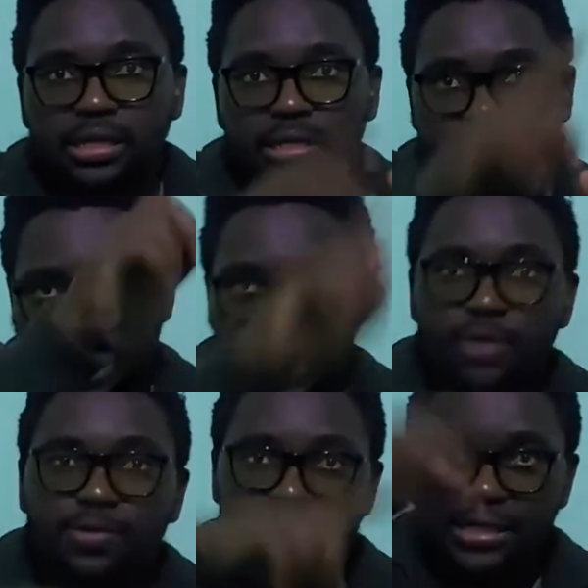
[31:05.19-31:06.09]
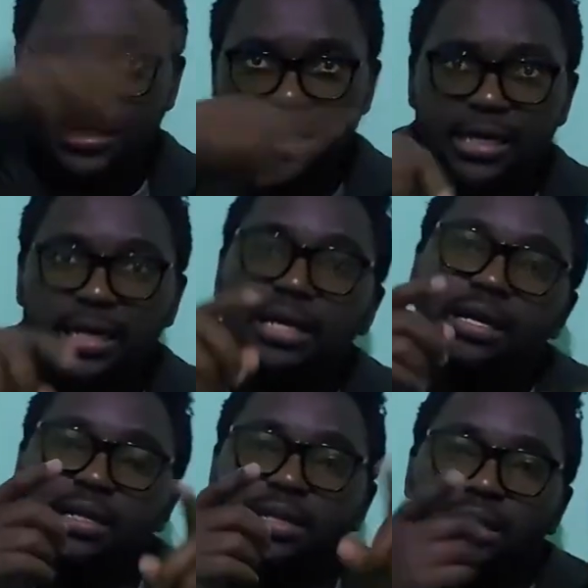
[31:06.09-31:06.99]
It's K with this thing.
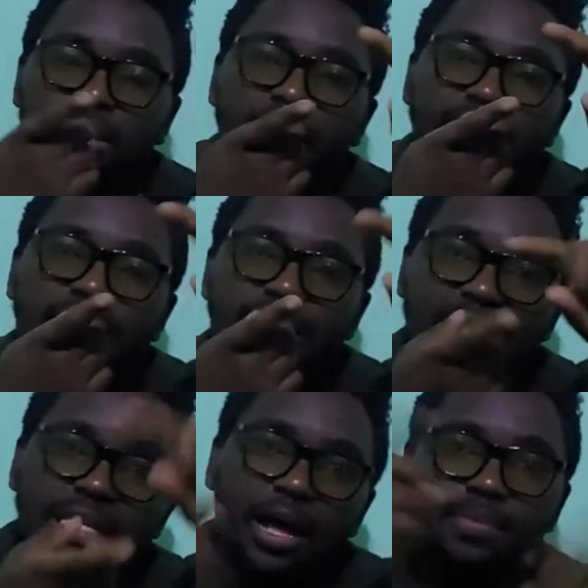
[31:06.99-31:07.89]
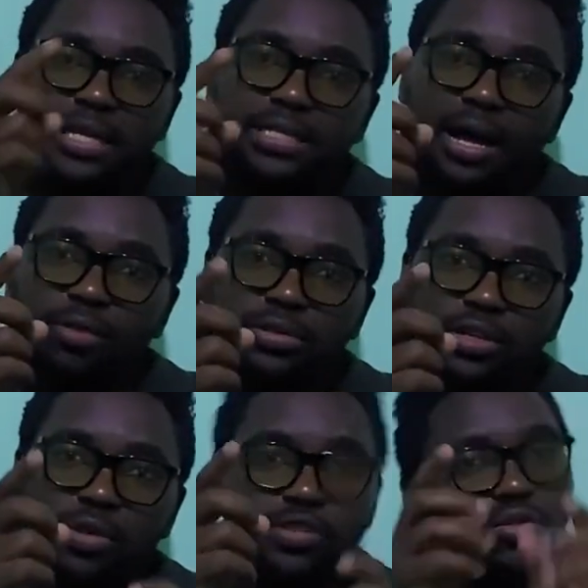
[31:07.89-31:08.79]
The Greeks turned it upside down.
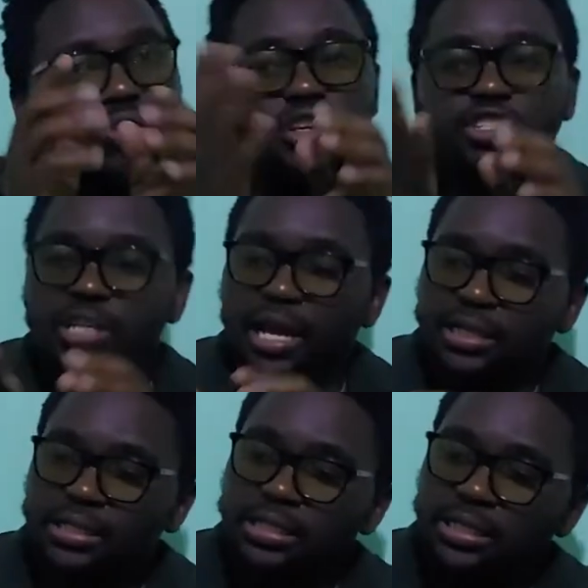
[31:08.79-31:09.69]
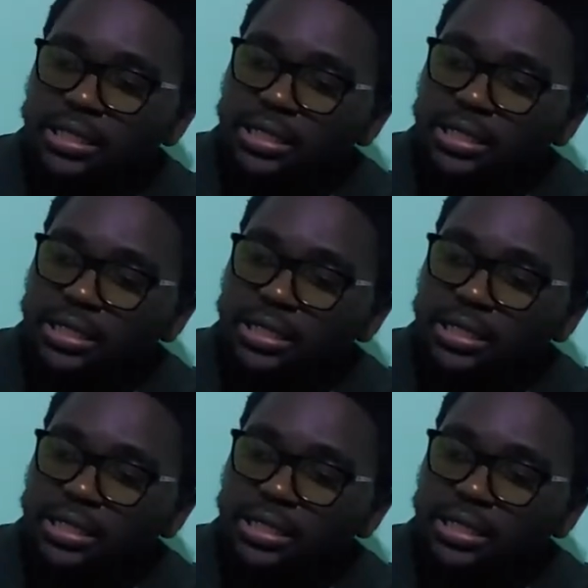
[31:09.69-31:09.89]
It was originally